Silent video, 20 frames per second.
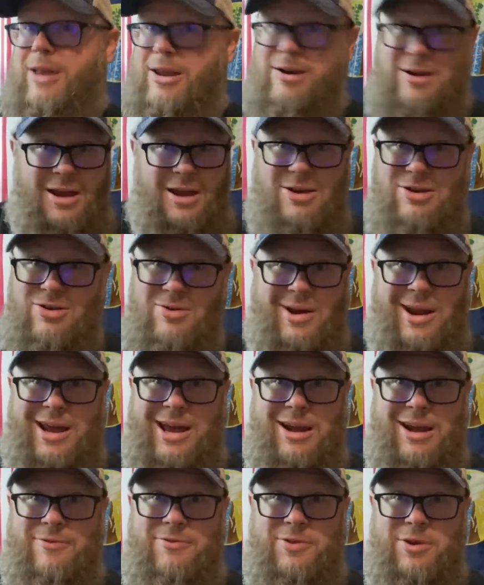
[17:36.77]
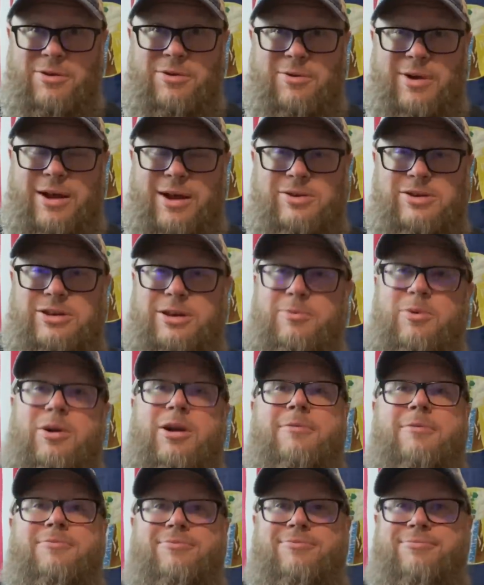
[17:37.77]
I knew I had it floating around
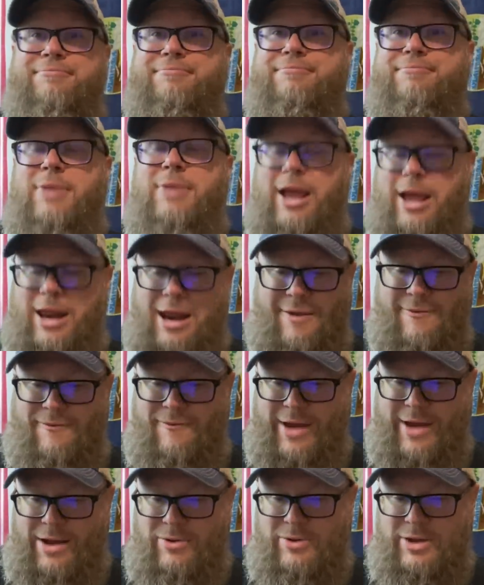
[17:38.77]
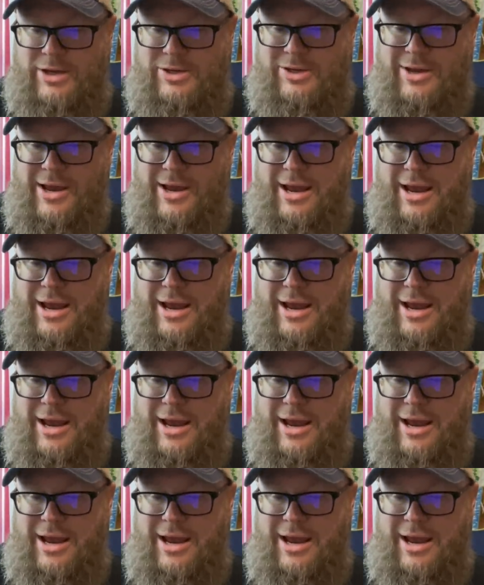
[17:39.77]
somewhere, and I found it.